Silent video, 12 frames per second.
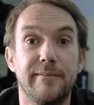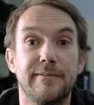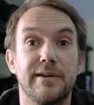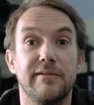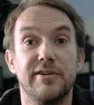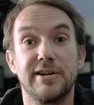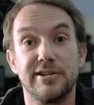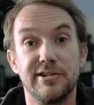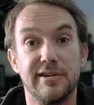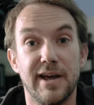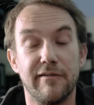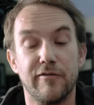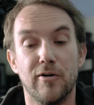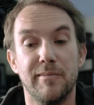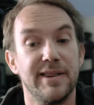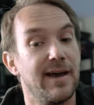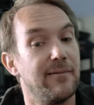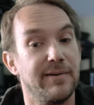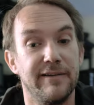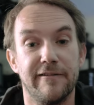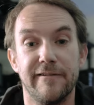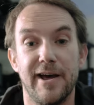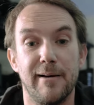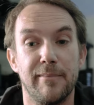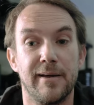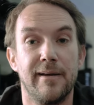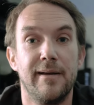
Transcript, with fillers: So if you could do that for me, that would be fab.